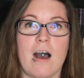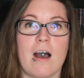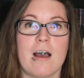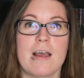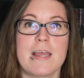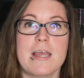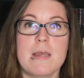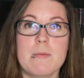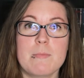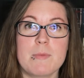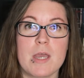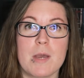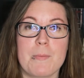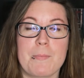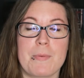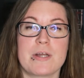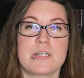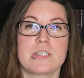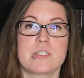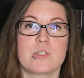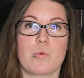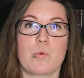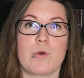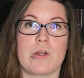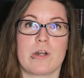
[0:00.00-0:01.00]
Hit me up
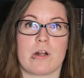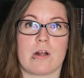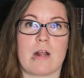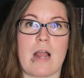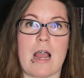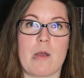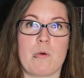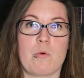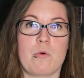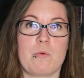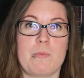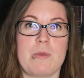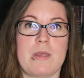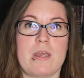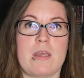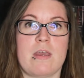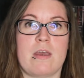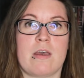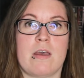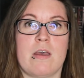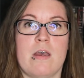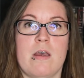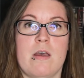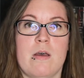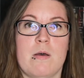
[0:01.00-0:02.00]
on Twitter. I will
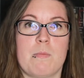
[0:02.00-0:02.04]
be